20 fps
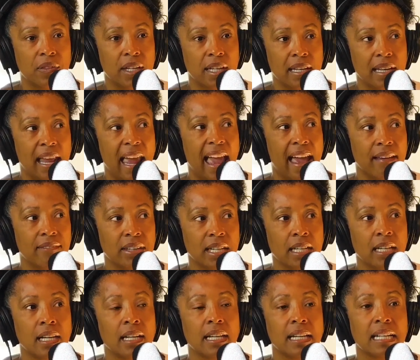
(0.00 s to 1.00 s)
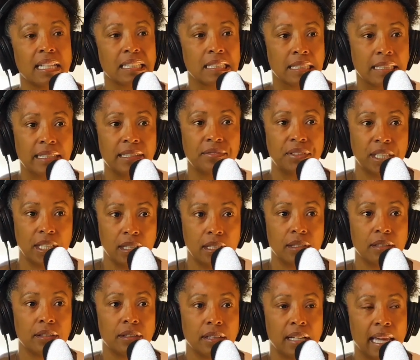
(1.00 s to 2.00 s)
than having lived
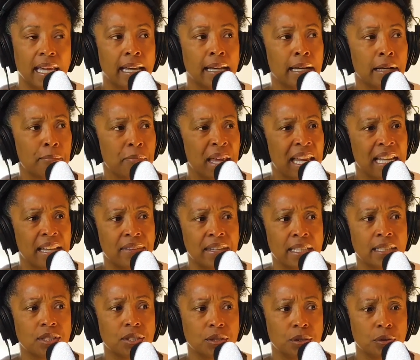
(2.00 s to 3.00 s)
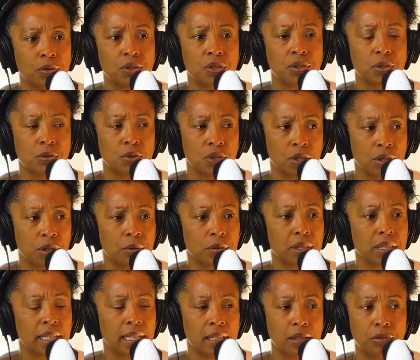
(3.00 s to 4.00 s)
here. And I think Sue
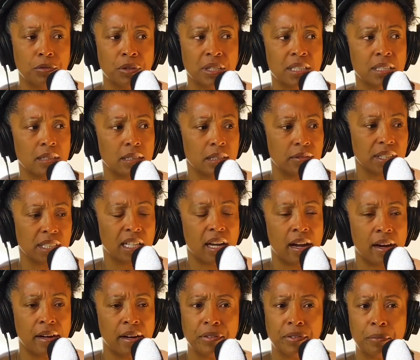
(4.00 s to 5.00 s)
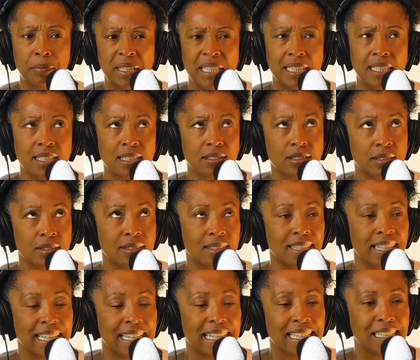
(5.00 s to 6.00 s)
Stokely, who recently retired from Eastern
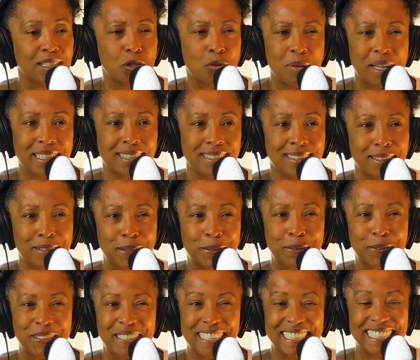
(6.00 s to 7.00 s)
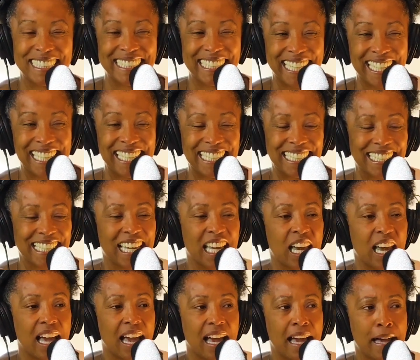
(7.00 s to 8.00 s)
New Mexico State,
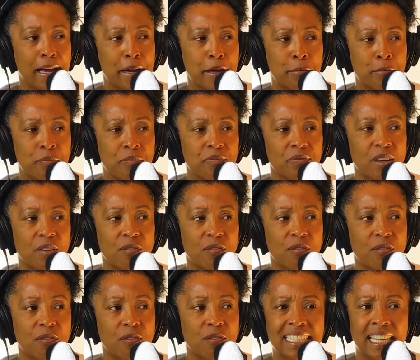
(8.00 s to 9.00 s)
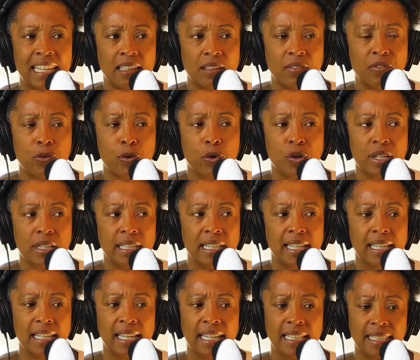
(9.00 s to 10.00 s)
finds that for
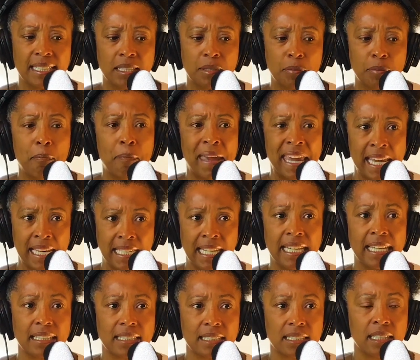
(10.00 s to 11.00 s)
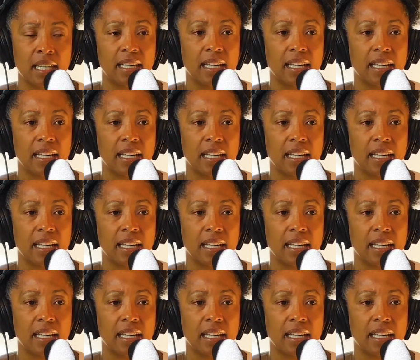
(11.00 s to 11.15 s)
Hispanics,